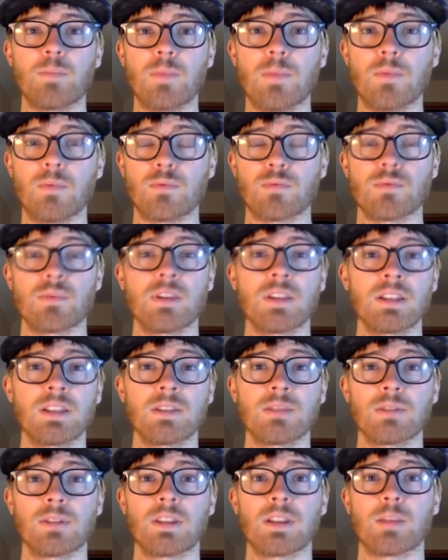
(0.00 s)

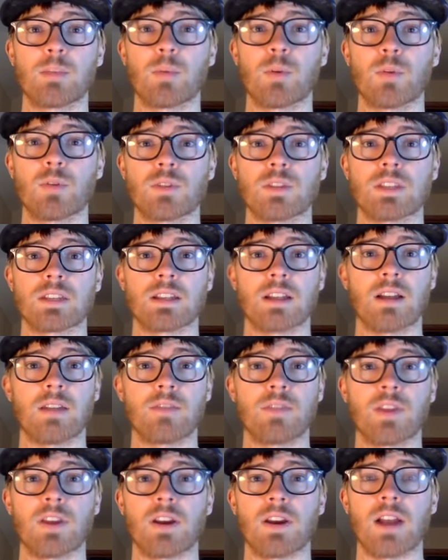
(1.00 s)
really really important
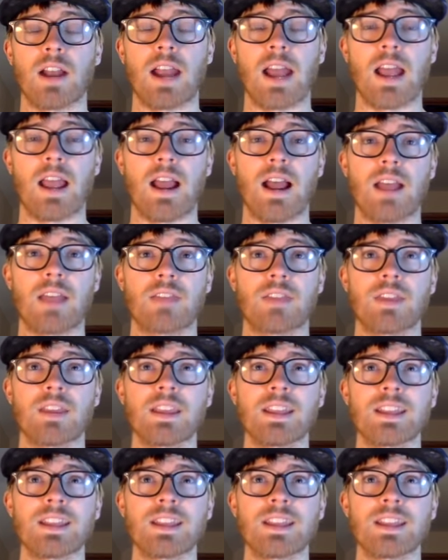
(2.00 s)
stuff there and i, I think